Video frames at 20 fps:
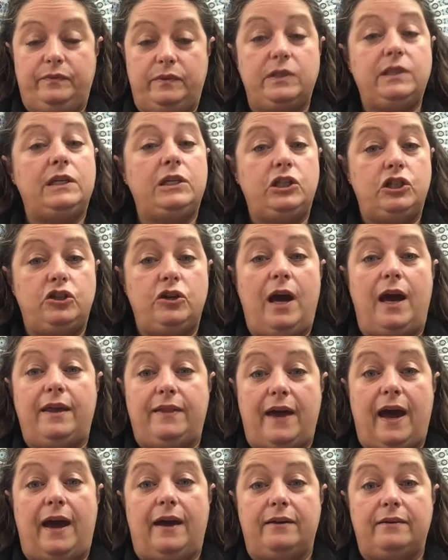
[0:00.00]
So let's try
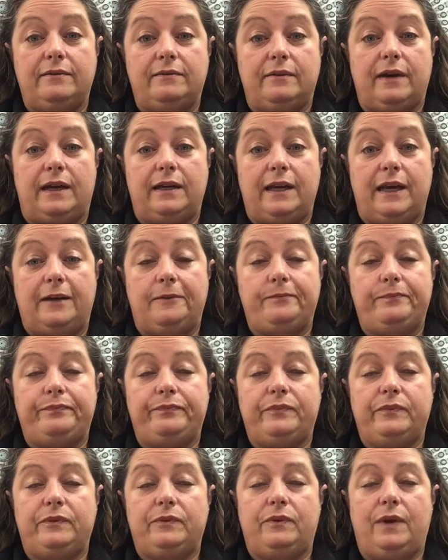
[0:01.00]
that right now.
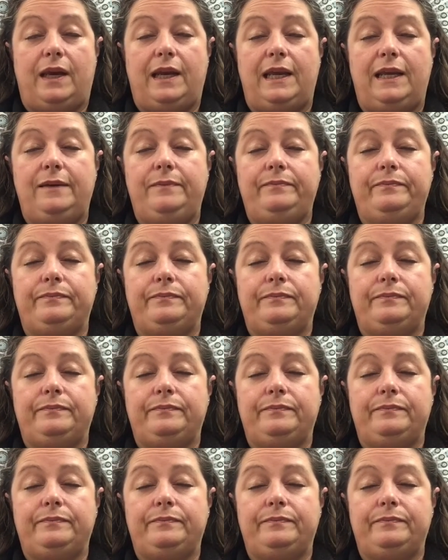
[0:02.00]
Ready?